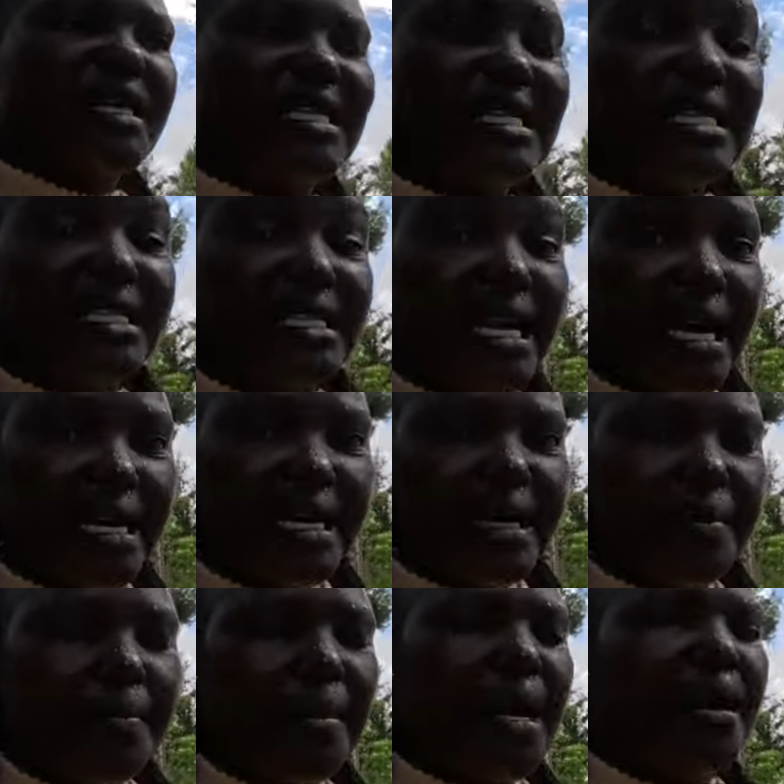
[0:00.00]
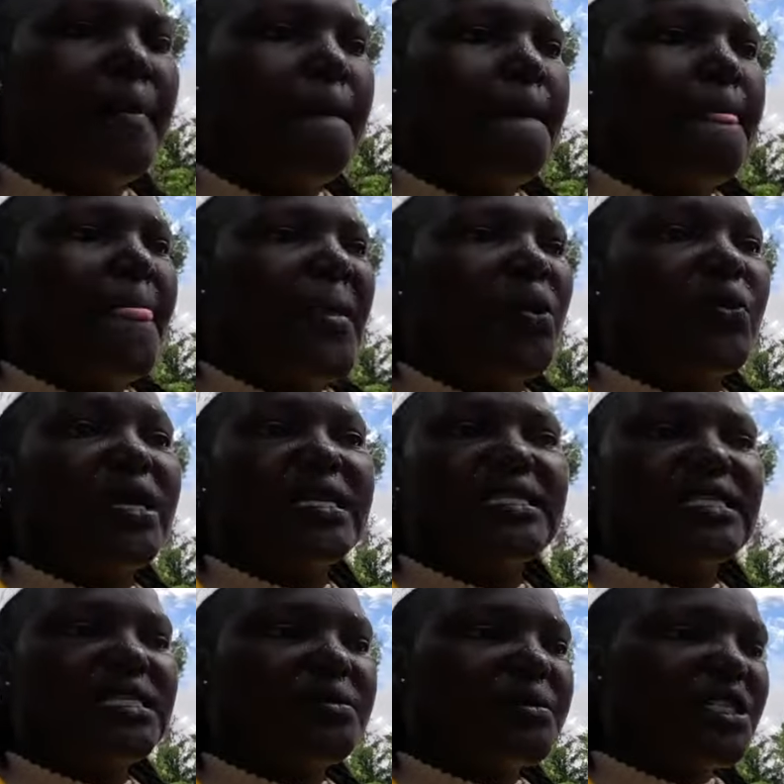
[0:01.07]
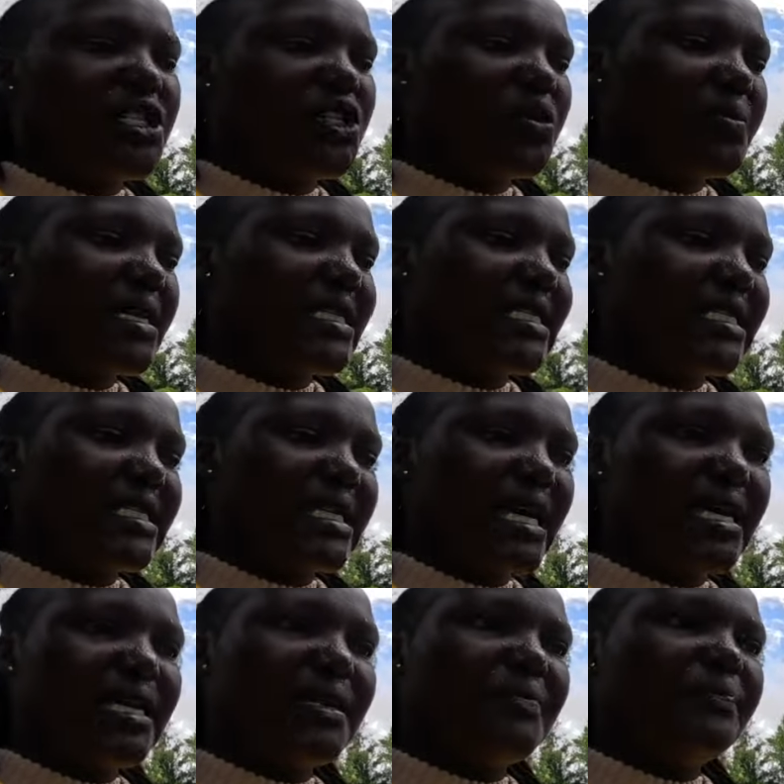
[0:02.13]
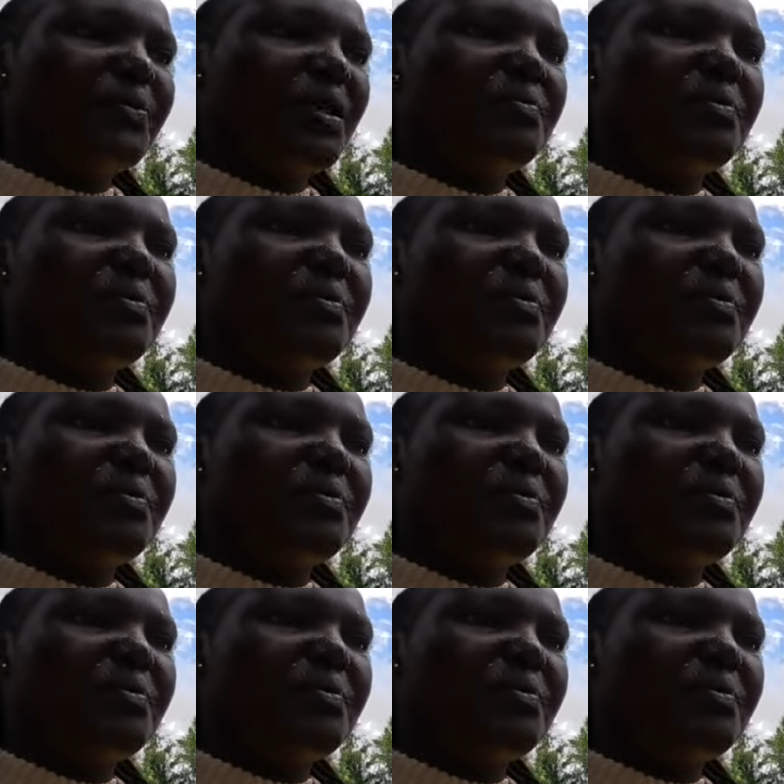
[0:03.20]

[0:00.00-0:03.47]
my surname, when I just mention my surname,